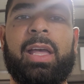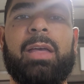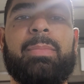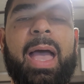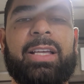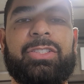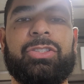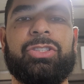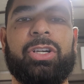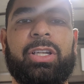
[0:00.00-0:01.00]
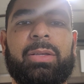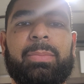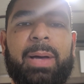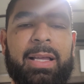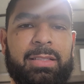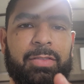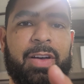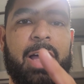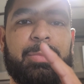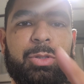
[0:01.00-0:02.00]
and max your journey. Positive
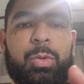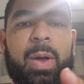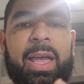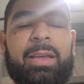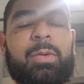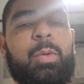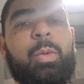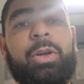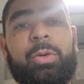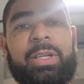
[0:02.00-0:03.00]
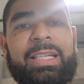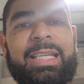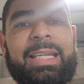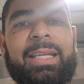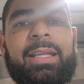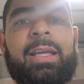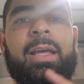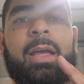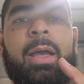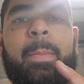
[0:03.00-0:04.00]
vibes your way. We're going to need it.
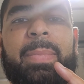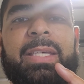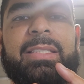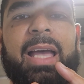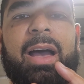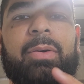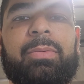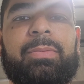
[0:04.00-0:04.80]
Peace out.